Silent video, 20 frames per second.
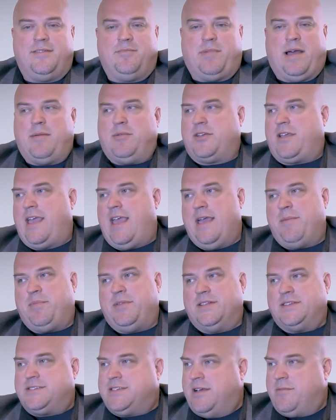Bible camp
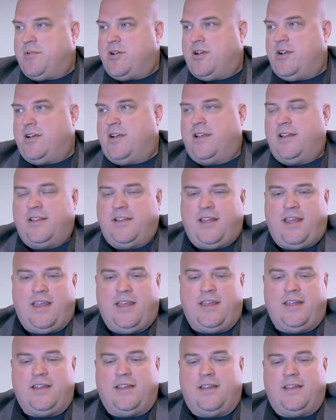in the summer, and
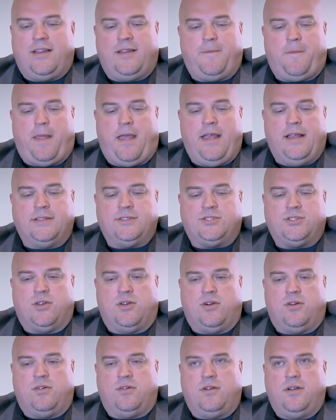and and
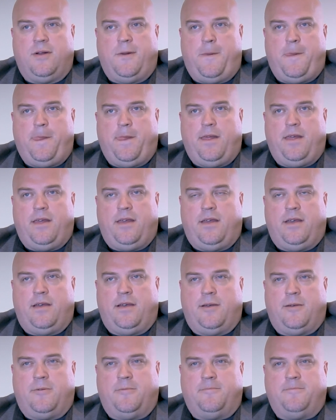so
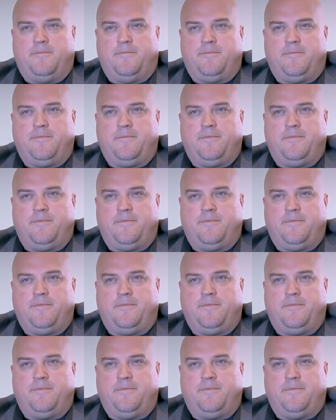um,